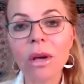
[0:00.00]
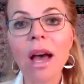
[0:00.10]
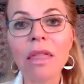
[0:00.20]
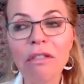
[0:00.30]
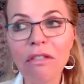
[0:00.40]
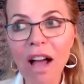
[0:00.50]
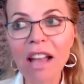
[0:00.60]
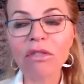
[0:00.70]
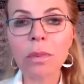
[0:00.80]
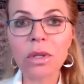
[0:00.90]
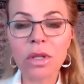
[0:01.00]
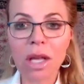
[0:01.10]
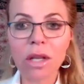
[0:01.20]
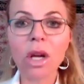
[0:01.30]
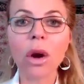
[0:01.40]
And the
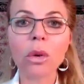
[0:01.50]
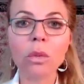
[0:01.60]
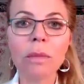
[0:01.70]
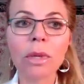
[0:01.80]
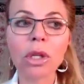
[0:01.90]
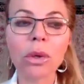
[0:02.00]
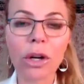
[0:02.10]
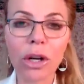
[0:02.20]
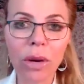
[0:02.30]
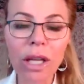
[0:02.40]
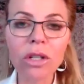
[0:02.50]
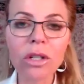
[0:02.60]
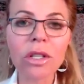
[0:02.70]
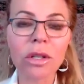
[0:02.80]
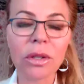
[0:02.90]
5% are the women who are
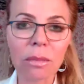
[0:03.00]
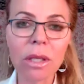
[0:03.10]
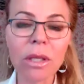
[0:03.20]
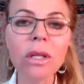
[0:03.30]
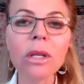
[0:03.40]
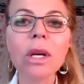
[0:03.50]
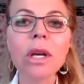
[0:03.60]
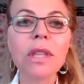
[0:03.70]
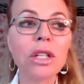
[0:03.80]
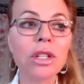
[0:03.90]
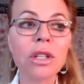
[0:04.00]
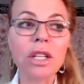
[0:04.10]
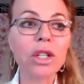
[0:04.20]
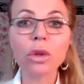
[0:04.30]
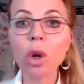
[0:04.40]
courageous, they're committed, they
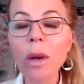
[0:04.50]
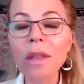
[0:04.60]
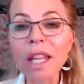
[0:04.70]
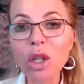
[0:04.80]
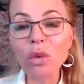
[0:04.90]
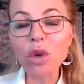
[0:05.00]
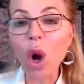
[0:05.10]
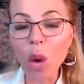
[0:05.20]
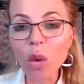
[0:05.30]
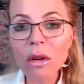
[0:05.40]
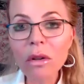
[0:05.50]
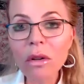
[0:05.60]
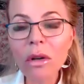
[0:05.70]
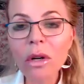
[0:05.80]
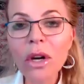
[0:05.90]
don't know what they don't know.
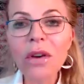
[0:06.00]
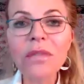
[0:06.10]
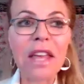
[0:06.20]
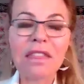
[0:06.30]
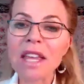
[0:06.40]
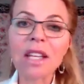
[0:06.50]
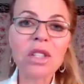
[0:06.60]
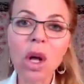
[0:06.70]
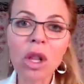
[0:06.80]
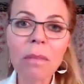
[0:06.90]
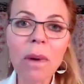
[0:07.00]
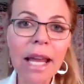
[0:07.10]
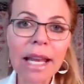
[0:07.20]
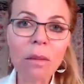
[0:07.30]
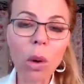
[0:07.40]
They think it's all about
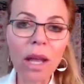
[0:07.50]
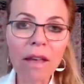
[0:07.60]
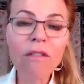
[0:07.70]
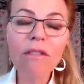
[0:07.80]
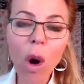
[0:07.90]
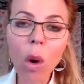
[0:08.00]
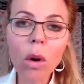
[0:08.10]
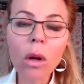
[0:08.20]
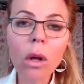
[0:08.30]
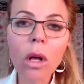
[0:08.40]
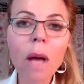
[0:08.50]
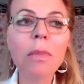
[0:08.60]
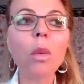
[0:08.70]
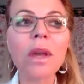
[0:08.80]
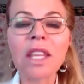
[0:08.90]
getting more info,
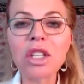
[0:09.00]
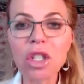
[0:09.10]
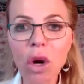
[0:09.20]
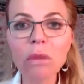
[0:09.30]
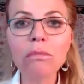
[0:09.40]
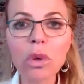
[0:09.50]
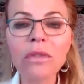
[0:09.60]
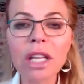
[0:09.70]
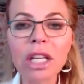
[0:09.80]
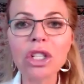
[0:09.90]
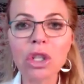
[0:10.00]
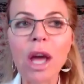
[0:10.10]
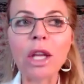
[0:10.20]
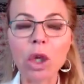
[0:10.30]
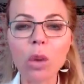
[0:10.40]
but when they start moving into
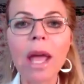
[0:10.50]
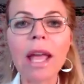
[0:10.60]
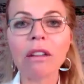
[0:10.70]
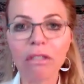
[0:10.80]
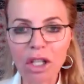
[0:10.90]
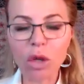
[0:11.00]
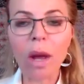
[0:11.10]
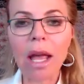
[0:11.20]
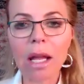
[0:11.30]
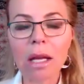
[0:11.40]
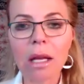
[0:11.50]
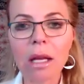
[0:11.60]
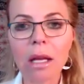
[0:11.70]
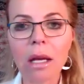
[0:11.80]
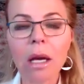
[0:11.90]
a new way, a fresh way,
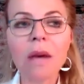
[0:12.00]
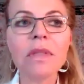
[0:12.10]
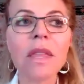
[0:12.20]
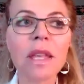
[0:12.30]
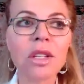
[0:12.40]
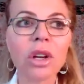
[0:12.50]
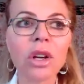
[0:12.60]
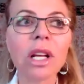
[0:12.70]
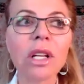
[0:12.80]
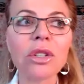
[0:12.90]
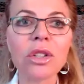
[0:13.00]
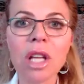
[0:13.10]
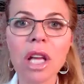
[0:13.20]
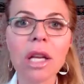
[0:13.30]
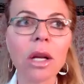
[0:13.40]
then they start
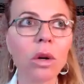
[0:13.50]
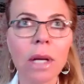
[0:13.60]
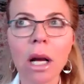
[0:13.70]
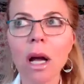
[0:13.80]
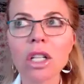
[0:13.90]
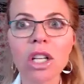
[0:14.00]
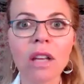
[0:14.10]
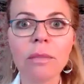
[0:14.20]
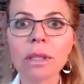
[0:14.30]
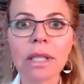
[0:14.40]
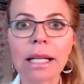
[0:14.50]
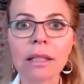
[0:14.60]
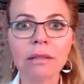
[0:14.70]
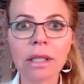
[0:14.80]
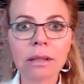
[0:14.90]
understanding, oh my gosh, I've been like
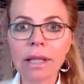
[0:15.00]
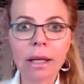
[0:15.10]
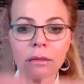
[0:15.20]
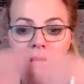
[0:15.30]
living like